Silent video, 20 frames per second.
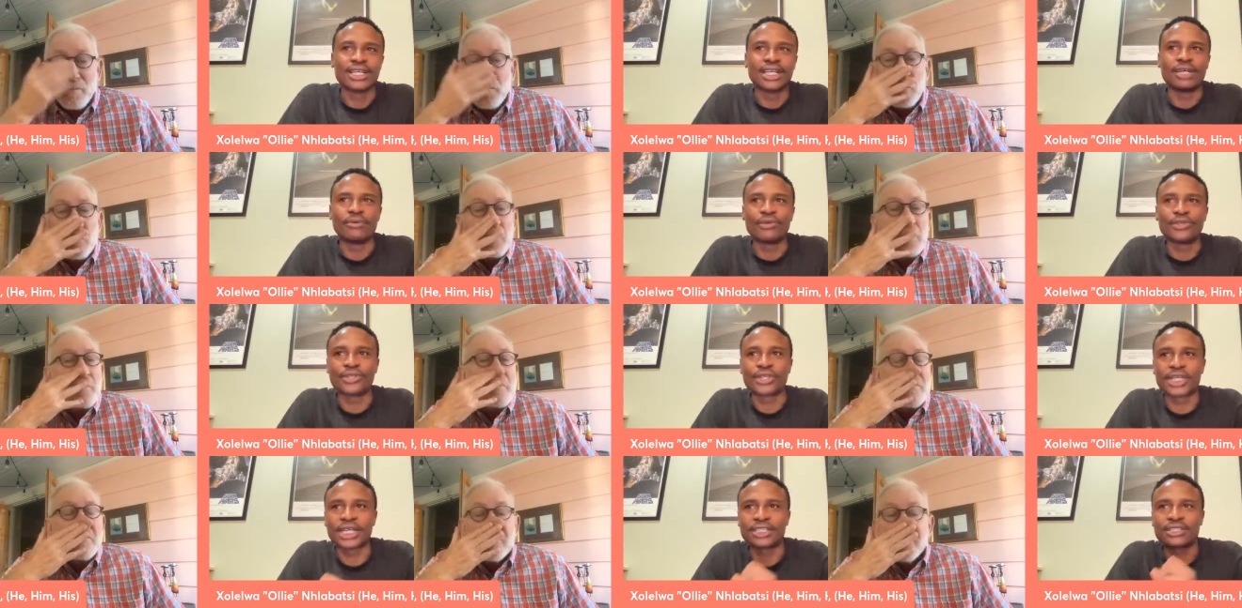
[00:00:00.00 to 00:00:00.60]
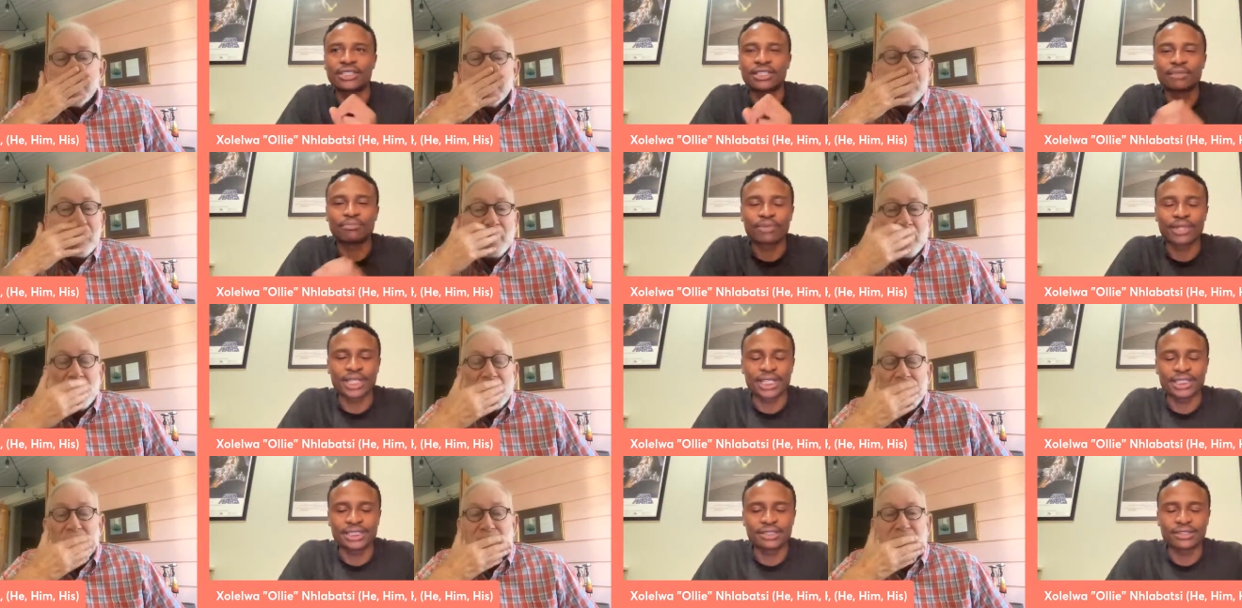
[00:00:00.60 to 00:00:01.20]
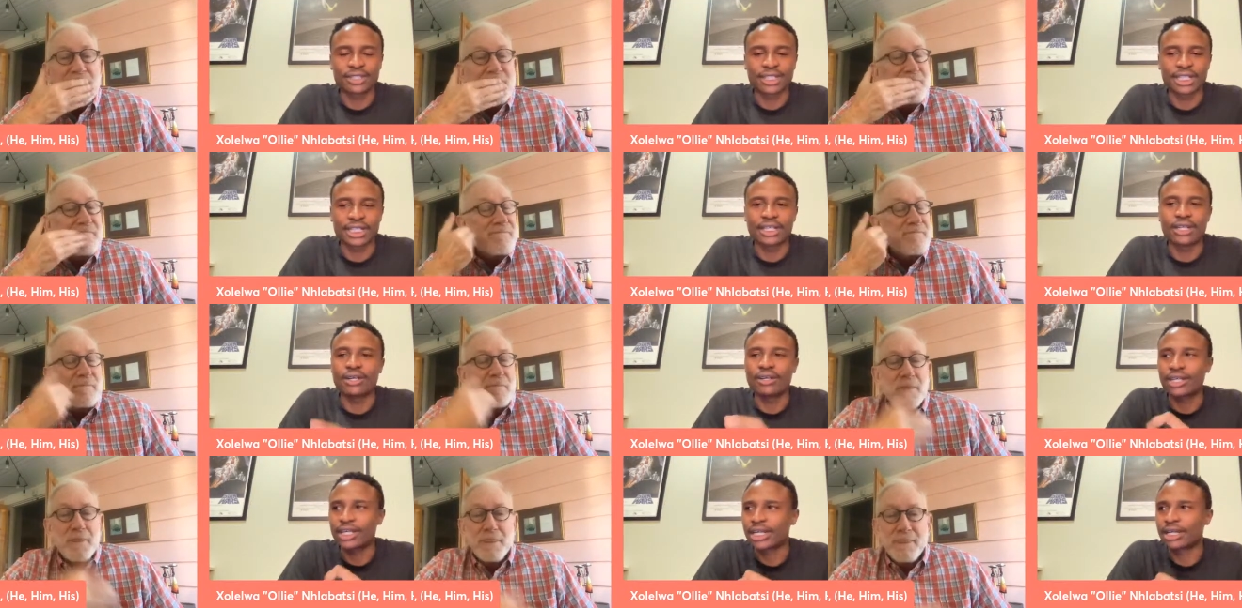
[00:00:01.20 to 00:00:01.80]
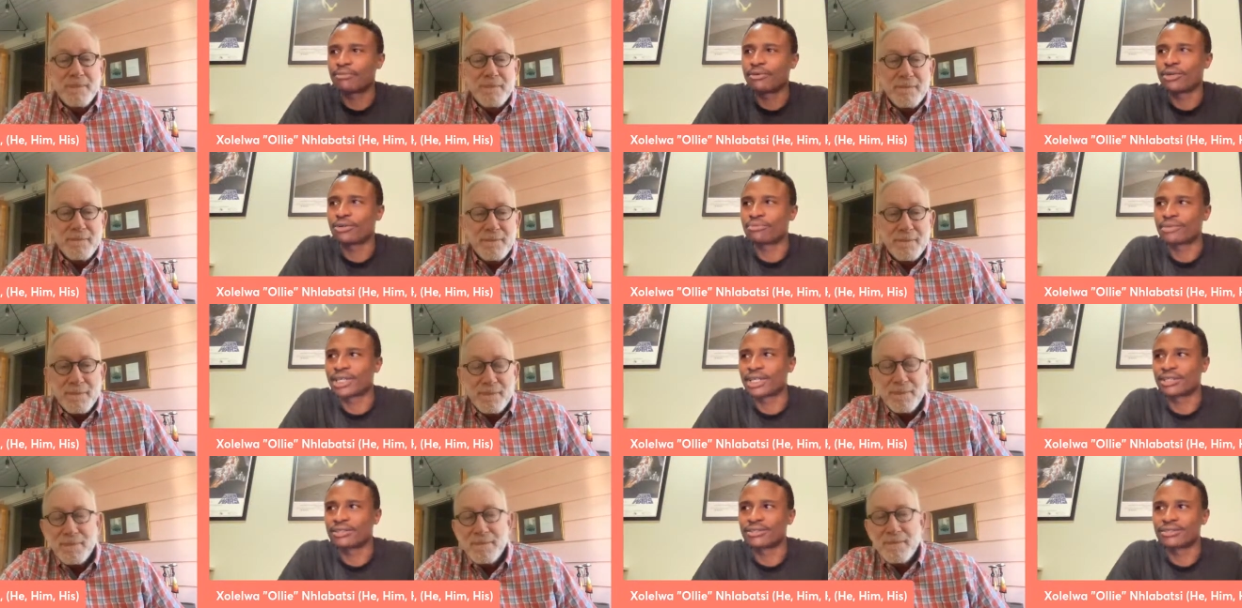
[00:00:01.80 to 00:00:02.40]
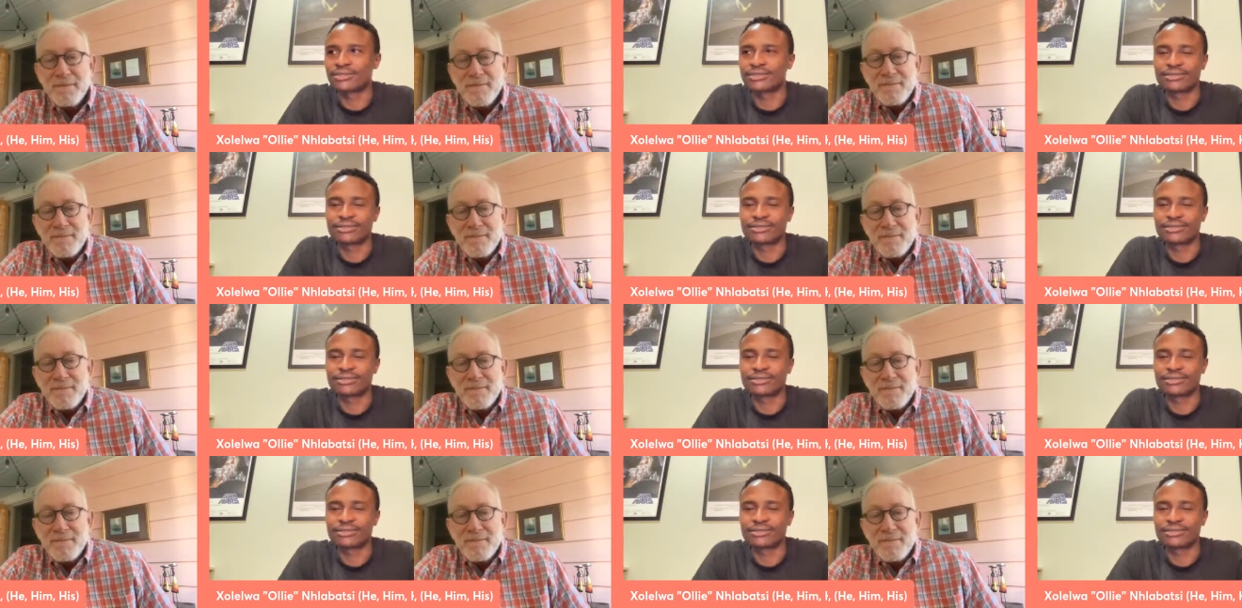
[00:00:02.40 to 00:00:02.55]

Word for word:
Speaker 1: and when you get to the place, you're like, okay, I'm home now.